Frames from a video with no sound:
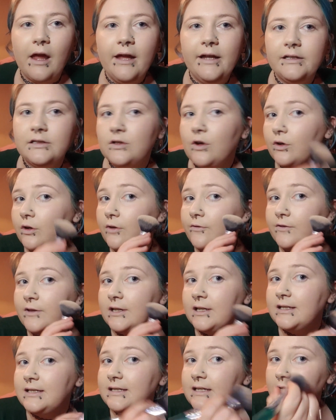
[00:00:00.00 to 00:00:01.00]
It's gone over the
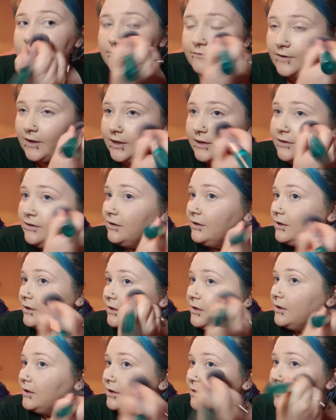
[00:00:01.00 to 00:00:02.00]
concealer fine.
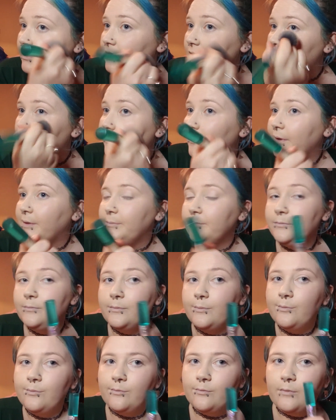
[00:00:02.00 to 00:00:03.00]
I
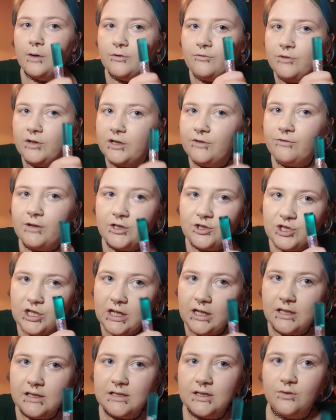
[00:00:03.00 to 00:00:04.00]
mean, my really red
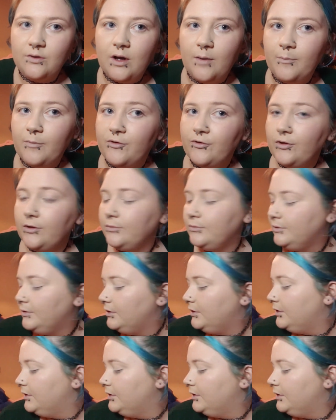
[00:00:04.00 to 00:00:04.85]
cheek has still come through,